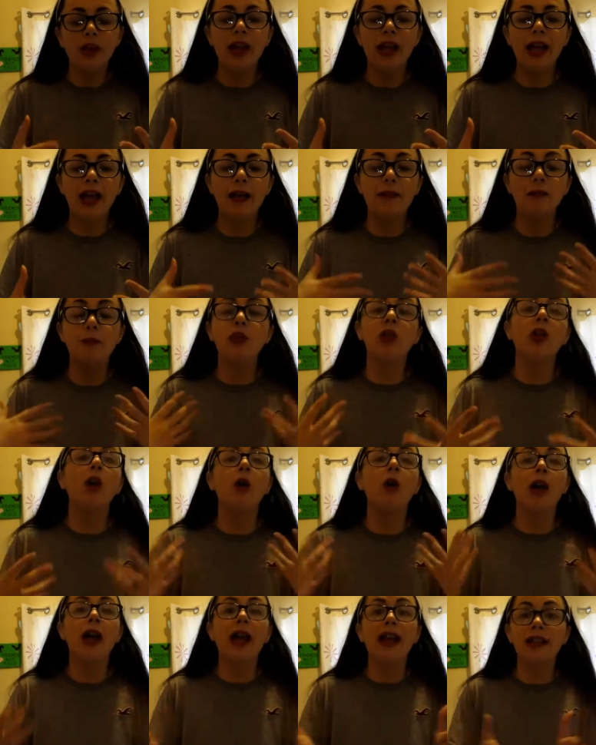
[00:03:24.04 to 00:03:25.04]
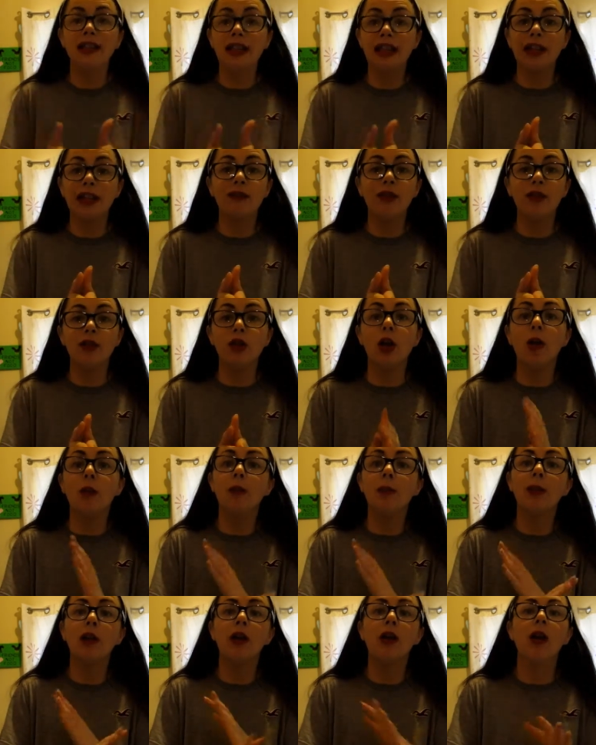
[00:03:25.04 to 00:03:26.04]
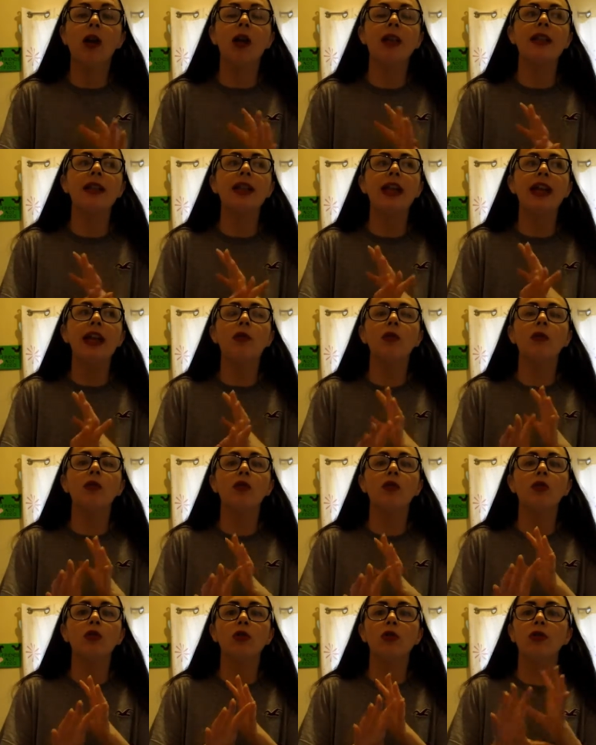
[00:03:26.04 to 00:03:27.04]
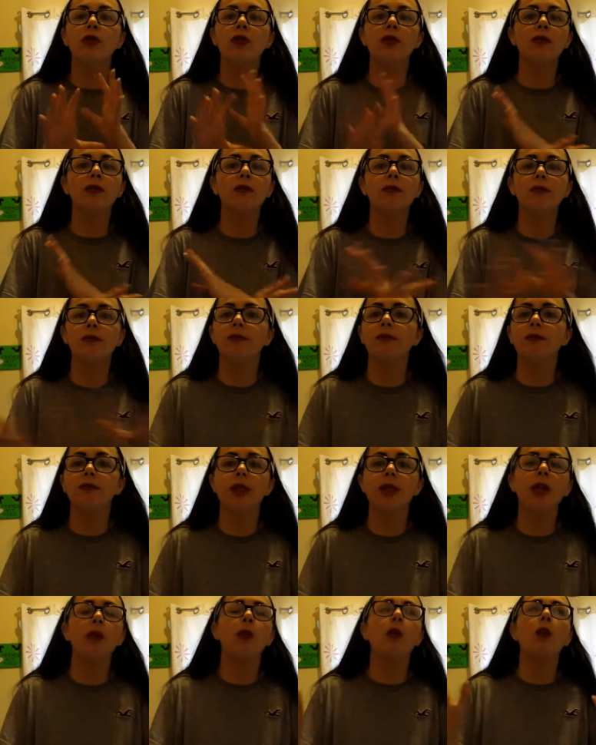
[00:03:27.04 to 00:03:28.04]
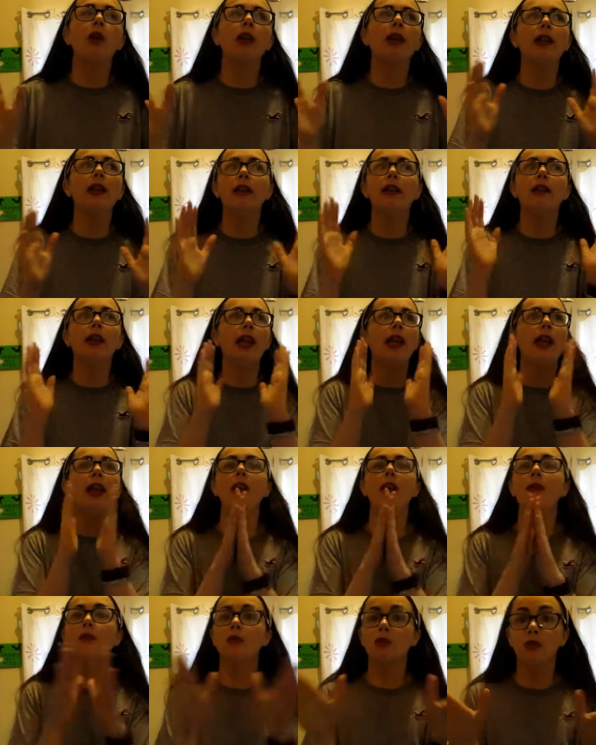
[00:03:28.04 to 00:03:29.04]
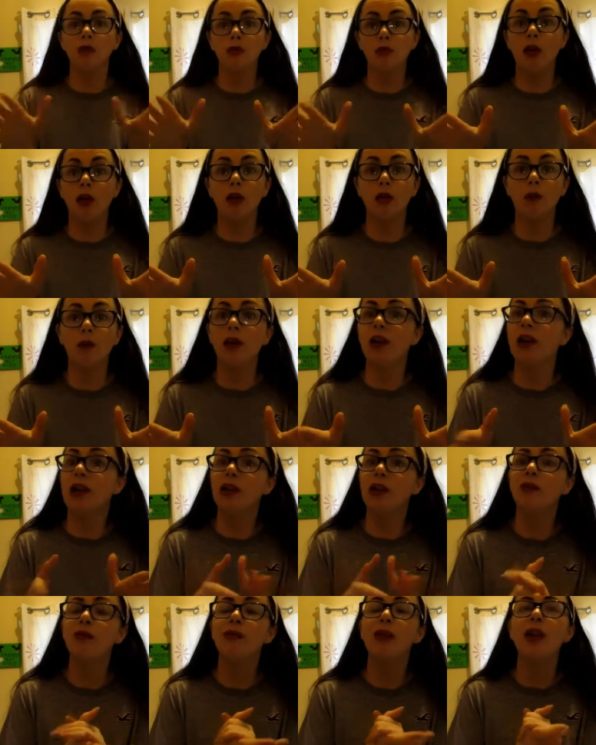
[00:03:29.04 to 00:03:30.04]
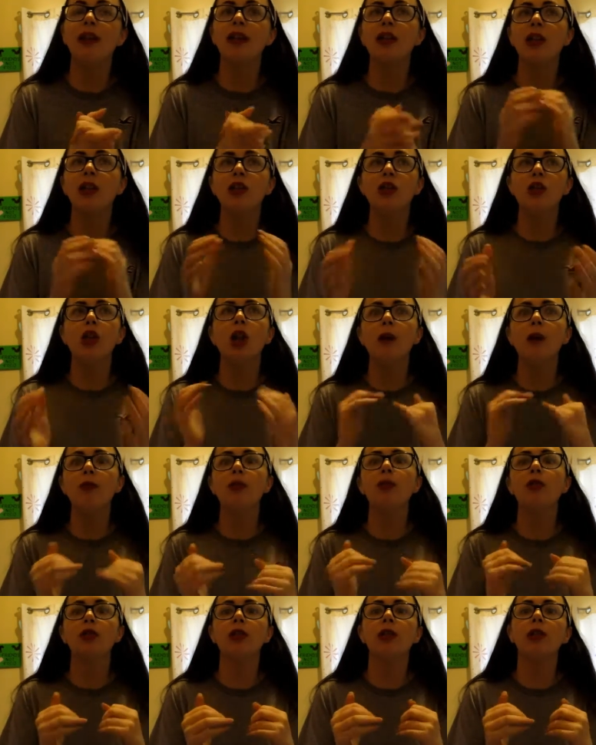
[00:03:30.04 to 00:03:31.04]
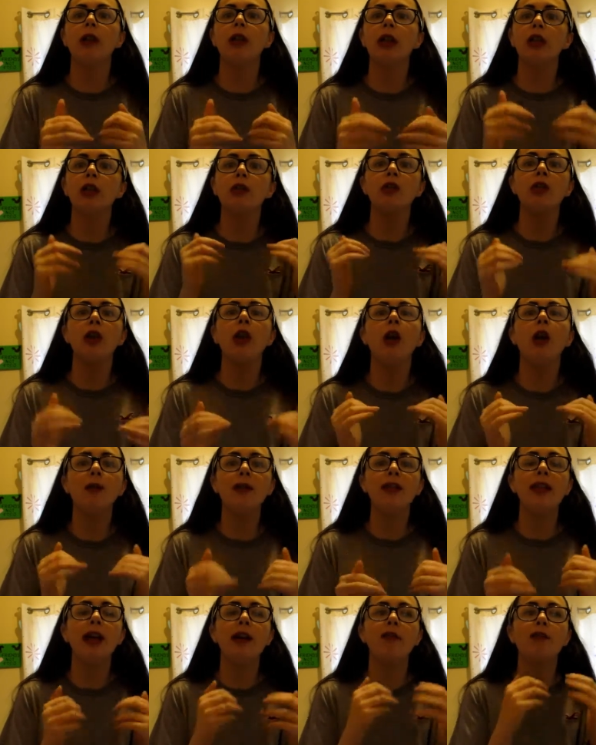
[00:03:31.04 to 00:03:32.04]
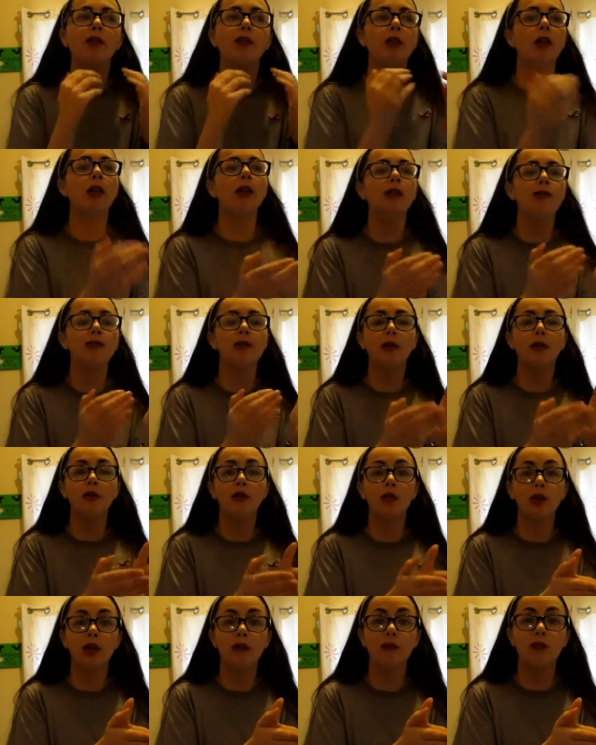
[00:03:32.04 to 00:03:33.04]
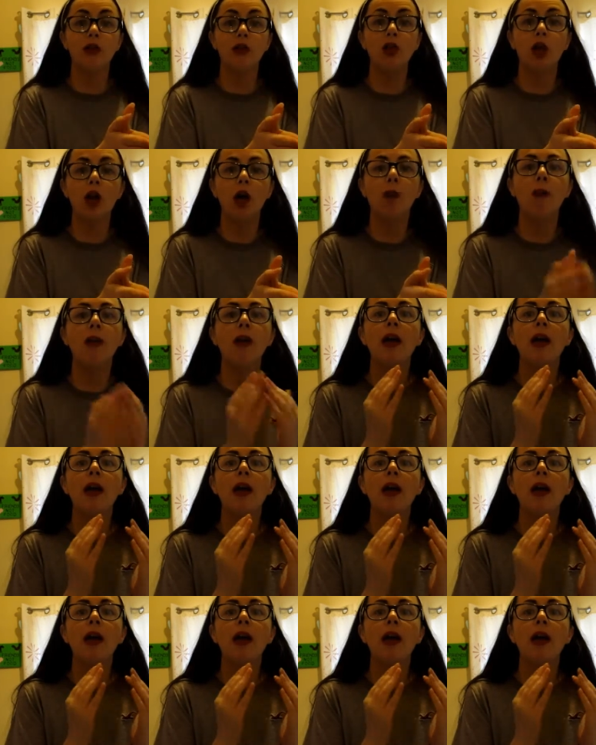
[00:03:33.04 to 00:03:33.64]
Um, so I had to leave that job because it was just, it, it was controlling my life. And a job shouldn't do that. You should always have a life outside of a job